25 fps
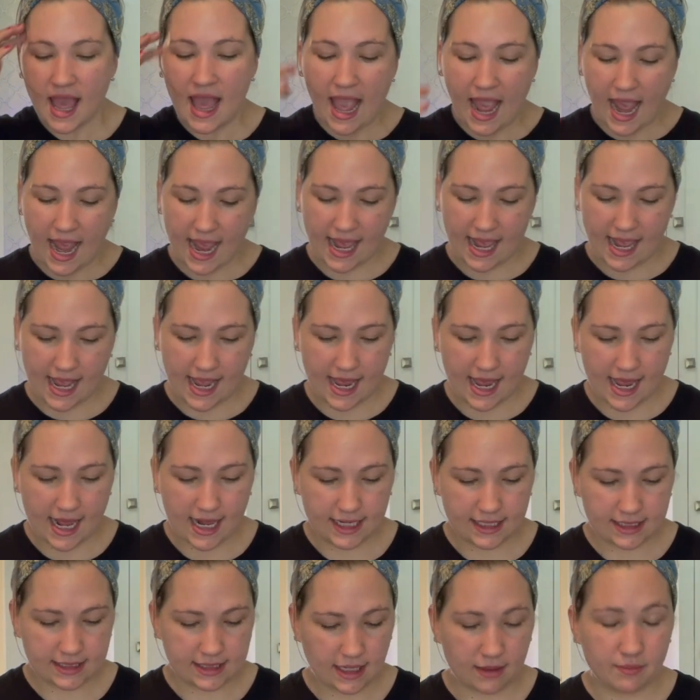
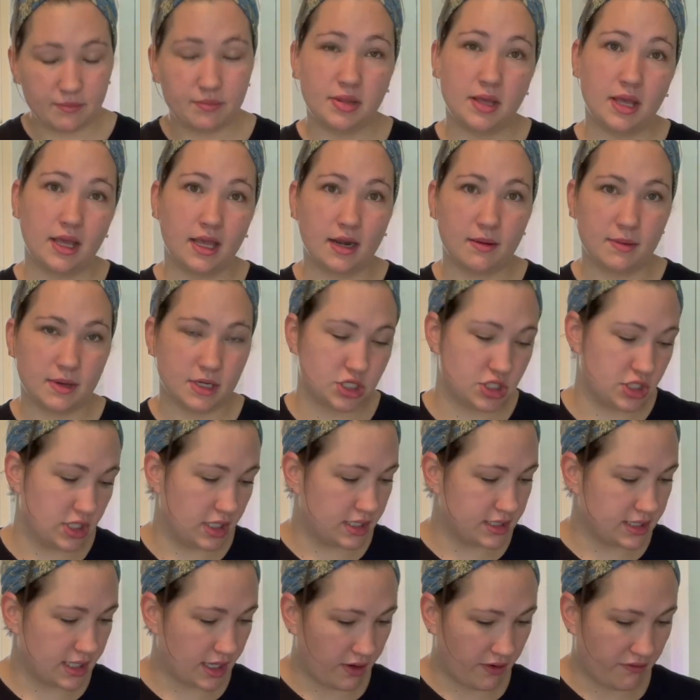And I'm peeking at my sheet
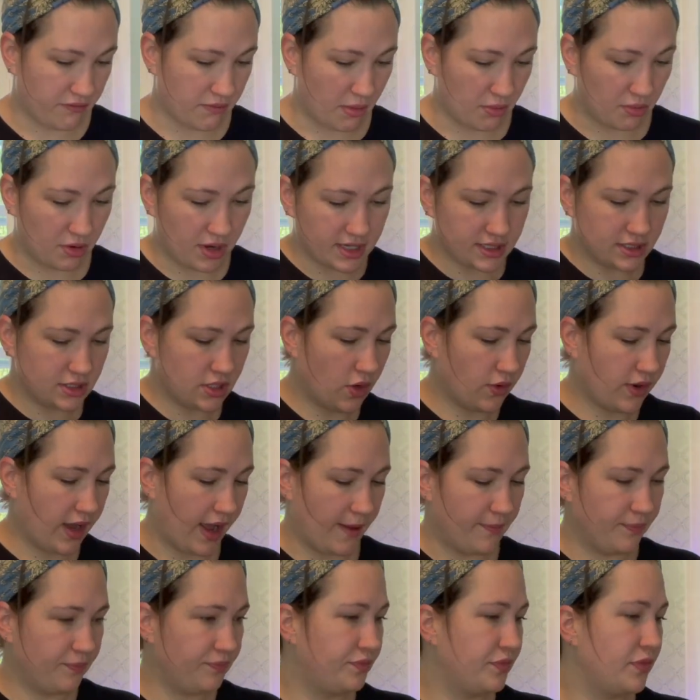because I haven't memorized. Okay.